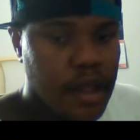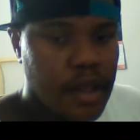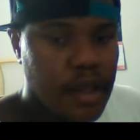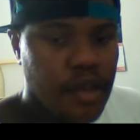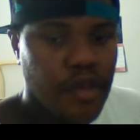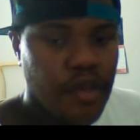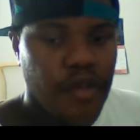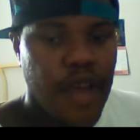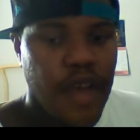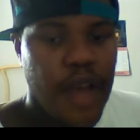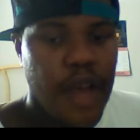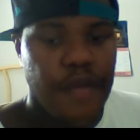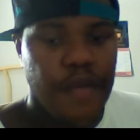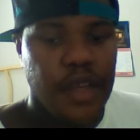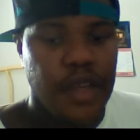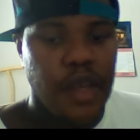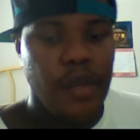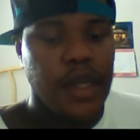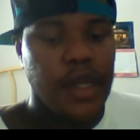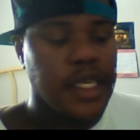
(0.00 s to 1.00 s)
Travis, he
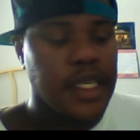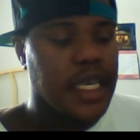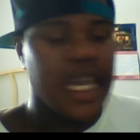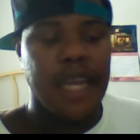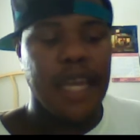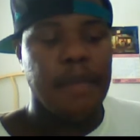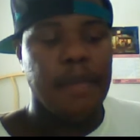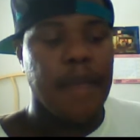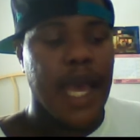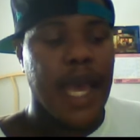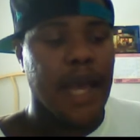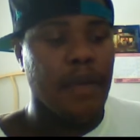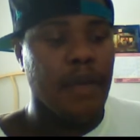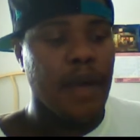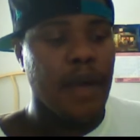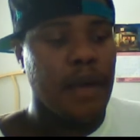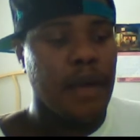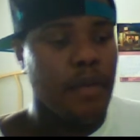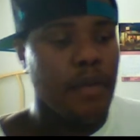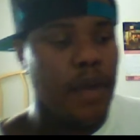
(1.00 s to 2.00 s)
wasn't getting back with
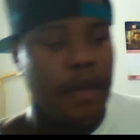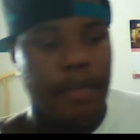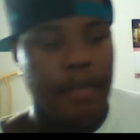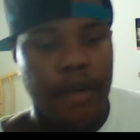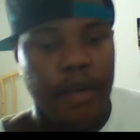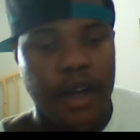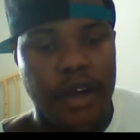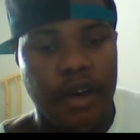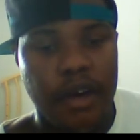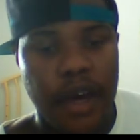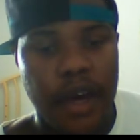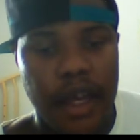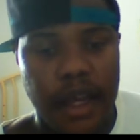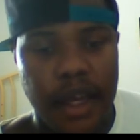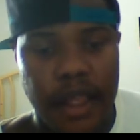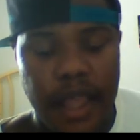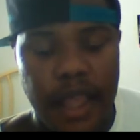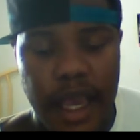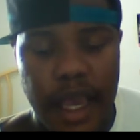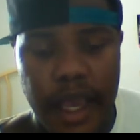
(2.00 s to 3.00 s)
Brenda or
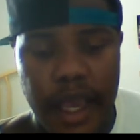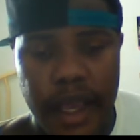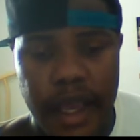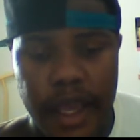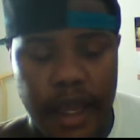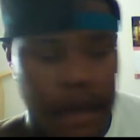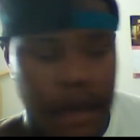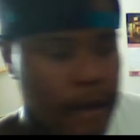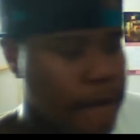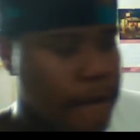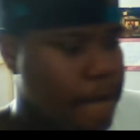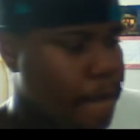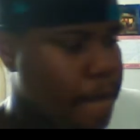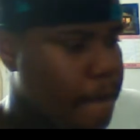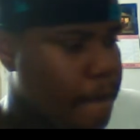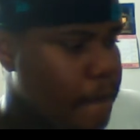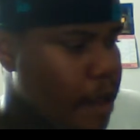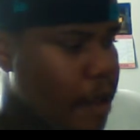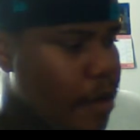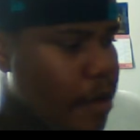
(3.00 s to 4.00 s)
anything, and
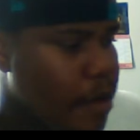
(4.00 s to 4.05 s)
it was